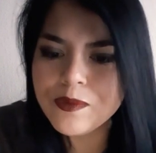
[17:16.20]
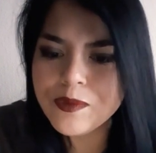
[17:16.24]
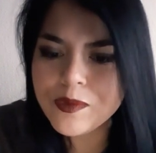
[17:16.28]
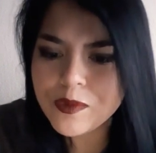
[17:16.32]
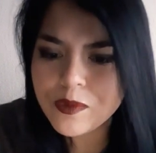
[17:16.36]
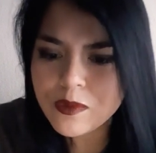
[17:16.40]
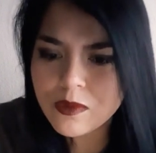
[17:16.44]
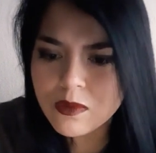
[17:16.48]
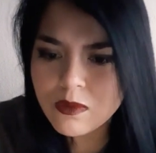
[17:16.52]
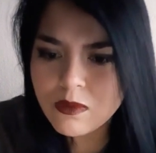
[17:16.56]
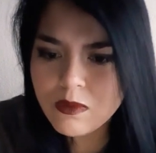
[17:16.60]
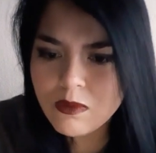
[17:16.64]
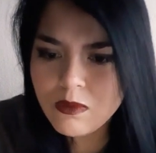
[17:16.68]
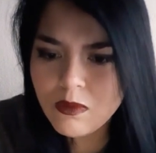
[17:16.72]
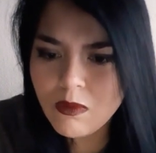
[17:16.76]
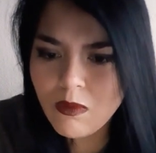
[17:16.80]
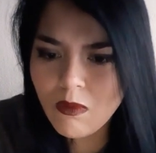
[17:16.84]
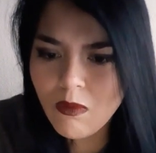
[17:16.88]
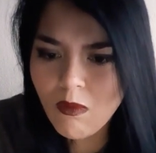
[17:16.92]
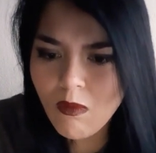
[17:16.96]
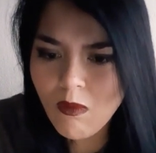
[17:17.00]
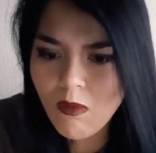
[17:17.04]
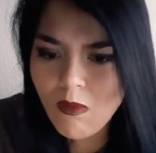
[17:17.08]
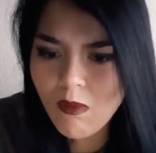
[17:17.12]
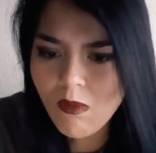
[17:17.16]

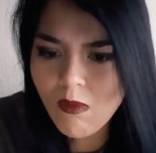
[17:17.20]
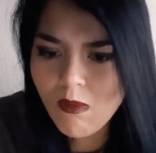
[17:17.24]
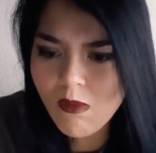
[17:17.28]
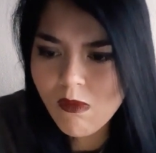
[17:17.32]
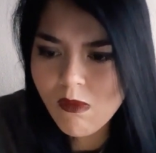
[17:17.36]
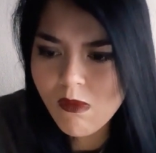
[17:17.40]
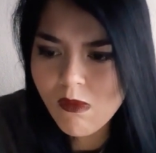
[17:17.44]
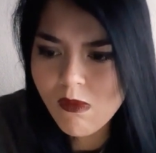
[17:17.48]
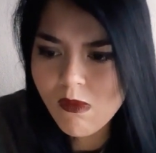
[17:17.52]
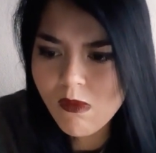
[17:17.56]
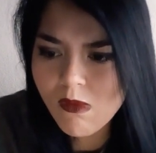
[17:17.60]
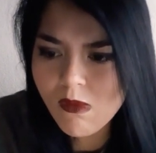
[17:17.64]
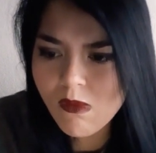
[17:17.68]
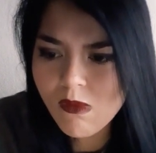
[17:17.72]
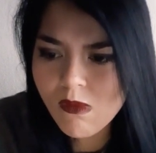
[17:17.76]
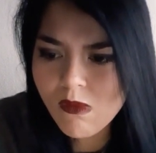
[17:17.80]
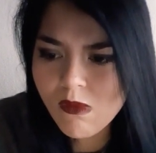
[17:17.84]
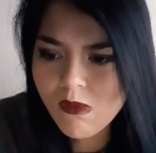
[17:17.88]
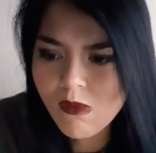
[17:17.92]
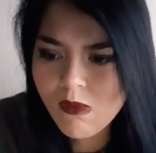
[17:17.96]
Nobody speaks.